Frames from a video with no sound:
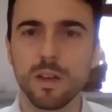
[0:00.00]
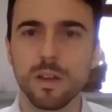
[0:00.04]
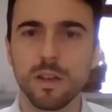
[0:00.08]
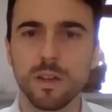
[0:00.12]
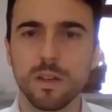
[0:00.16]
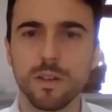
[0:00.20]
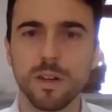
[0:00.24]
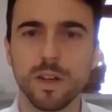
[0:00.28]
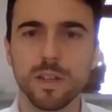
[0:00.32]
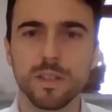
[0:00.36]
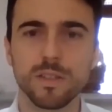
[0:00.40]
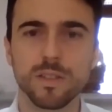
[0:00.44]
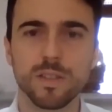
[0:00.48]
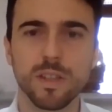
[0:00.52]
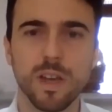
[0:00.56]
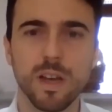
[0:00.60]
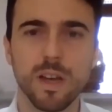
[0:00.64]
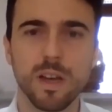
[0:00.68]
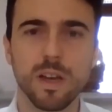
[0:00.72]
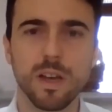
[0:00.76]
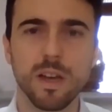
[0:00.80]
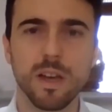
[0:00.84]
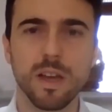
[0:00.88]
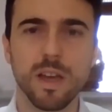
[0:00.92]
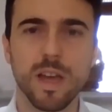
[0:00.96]
Chris,
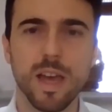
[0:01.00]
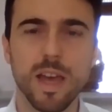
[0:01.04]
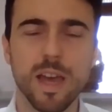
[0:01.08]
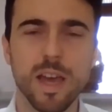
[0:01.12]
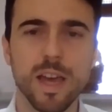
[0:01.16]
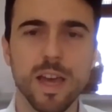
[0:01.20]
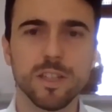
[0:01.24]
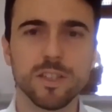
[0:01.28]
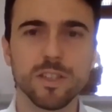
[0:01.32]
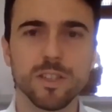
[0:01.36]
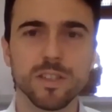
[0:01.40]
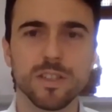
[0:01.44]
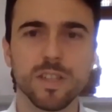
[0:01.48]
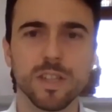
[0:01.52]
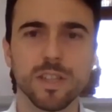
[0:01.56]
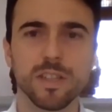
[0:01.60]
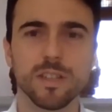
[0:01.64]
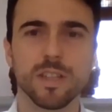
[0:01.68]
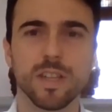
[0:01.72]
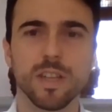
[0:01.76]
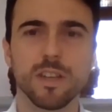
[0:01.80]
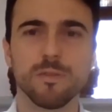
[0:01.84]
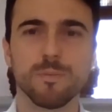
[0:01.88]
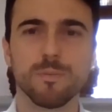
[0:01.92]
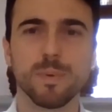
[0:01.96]
agencies
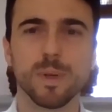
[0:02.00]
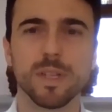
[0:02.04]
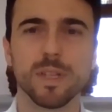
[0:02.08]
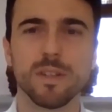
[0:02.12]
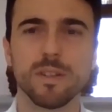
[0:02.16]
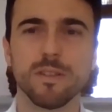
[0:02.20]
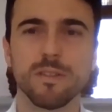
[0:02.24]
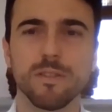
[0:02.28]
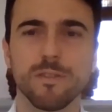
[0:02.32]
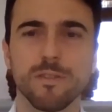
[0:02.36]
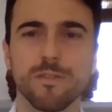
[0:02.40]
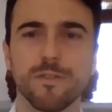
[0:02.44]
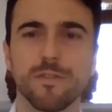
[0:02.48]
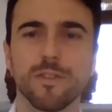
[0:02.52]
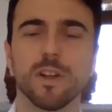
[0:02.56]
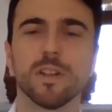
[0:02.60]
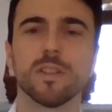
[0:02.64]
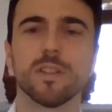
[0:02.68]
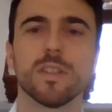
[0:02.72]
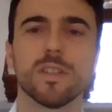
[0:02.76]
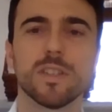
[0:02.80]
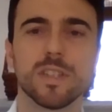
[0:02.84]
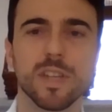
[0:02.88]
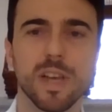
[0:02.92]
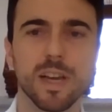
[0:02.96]
have been front
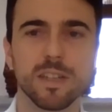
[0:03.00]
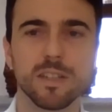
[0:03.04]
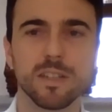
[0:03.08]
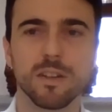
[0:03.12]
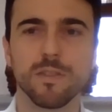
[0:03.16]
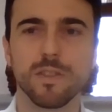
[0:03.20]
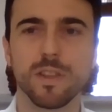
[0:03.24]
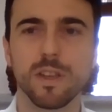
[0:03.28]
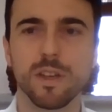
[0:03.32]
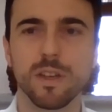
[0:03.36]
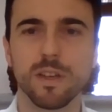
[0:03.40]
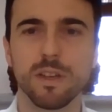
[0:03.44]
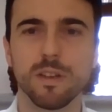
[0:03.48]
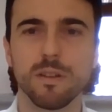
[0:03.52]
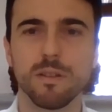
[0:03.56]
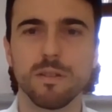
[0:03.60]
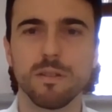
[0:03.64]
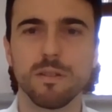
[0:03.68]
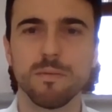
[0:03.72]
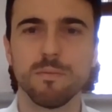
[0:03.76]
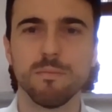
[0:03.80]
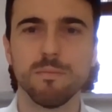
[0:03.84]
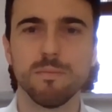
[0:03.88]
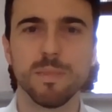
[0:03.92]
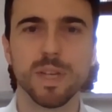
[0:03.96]
and center of the
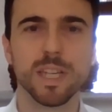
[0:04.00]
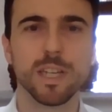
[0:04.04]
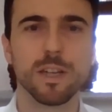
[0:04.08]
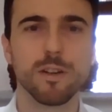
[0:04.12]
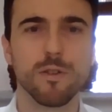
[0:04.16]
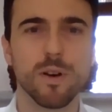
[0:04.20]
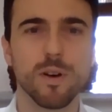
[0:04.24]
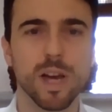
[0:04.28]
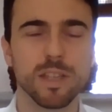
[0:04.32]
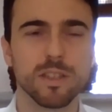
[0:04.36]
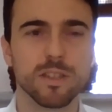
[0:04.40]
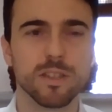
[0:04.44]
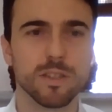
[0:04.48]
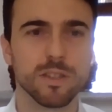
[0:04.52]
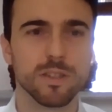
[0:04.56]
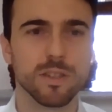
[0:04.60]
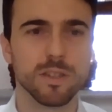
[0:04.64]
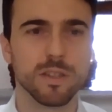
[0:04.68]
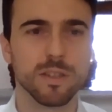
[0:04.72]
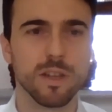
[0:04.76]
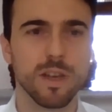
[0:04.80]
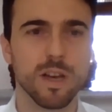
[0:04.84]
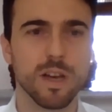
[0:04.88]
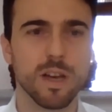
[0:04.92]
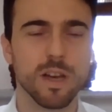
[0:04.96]
media rights
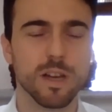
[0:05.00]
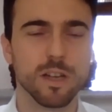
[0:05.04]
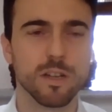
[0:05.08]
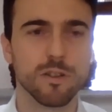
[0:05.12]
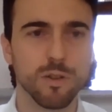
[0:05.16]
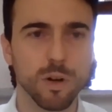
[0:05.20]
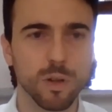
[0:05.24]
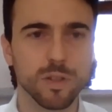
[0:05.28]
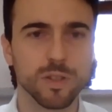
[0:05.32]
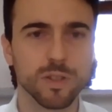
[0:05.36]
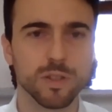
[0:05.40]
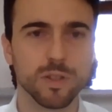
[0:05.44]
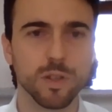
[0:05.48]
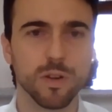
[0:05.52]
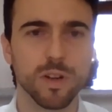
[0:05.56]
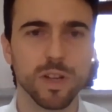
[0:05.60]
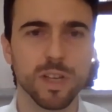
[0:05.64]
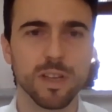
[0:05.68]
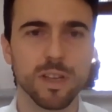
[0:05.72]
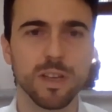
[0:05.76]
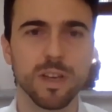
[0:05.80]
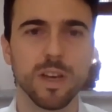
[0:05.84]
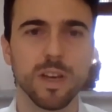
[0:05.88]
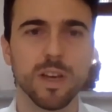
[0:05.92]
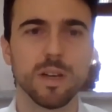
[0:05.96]
growth
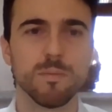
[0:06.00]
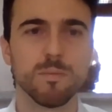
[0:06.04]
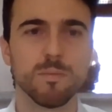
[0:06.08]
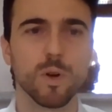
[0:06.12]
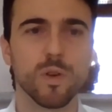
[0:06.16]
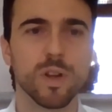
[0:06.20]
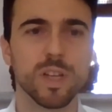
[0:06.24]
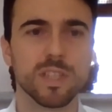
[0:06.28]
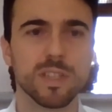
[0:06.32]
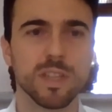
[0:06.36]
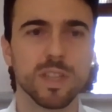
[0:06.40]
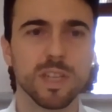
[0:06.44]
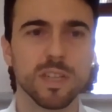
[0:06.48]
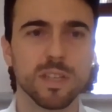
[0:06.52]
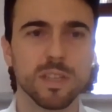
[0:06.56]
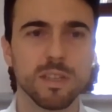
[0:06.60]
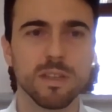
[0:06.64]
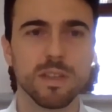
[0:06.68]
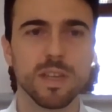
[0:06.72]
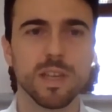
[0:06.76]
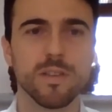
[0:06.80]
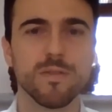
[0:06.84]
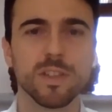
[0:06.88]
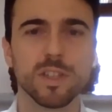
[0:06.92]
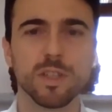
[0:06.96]
story. More recently,
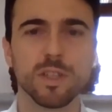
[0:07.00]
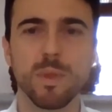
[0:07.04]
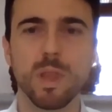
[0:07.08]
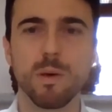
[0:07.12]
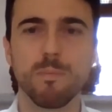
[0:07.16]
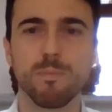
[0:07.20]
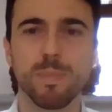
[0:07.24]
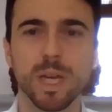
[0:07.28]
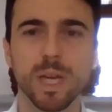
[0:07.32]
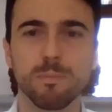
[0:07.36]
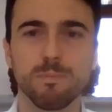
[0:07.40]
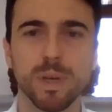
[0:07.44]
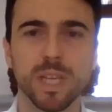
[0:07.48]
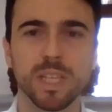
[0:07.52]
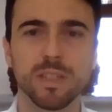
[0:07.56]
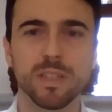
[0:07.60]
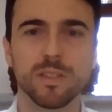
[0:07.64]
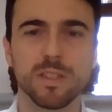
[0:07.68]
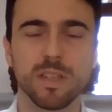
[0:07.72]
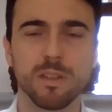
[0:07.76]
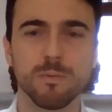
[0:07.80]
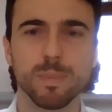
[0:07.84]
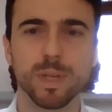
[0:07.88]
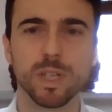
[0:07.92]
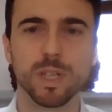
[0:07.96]
even some of the big beasts
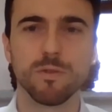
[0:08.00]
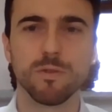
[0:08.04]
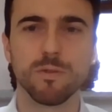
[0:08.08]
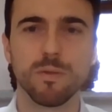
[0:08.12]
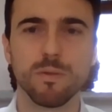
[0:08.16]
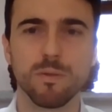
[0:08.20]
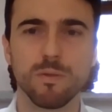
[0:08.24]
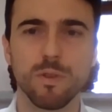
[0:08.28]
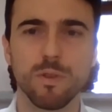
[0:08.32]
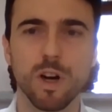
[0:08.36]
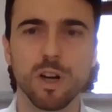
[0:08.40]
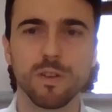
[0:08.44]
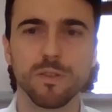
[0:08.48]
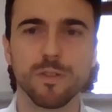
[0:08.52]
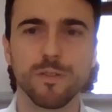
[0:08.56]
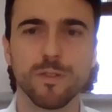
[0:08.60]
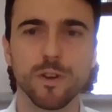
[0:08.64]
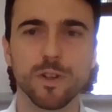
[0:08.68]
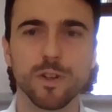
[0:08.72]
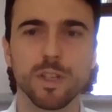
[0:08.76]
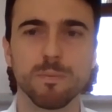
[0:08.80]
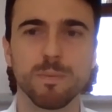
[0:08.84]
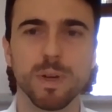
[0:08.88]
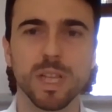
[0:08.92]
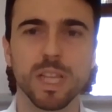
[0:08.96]
have been
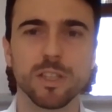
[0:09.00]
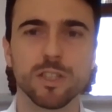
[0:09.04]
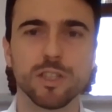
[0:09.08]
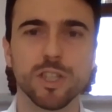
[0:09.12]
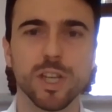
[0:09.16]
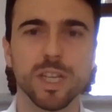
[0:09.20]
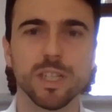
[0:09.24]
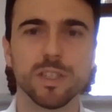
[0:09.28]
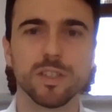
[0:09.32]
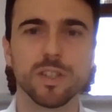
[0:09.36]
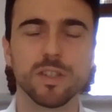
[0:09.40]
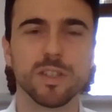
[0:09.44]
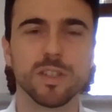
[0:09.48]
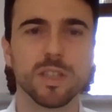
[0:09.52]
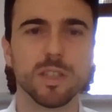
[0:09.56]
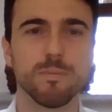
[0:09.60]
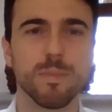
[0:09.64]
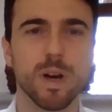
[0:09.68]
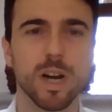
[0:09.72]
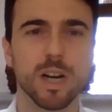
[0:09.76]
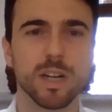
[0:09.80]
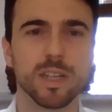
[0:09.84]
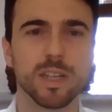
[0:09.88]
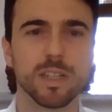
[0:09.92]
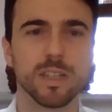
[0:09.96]
wrong-footed by the changes in the
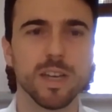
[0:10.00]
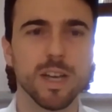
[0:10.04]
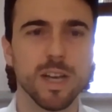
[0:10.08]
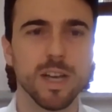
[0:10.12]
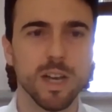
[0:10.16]
market.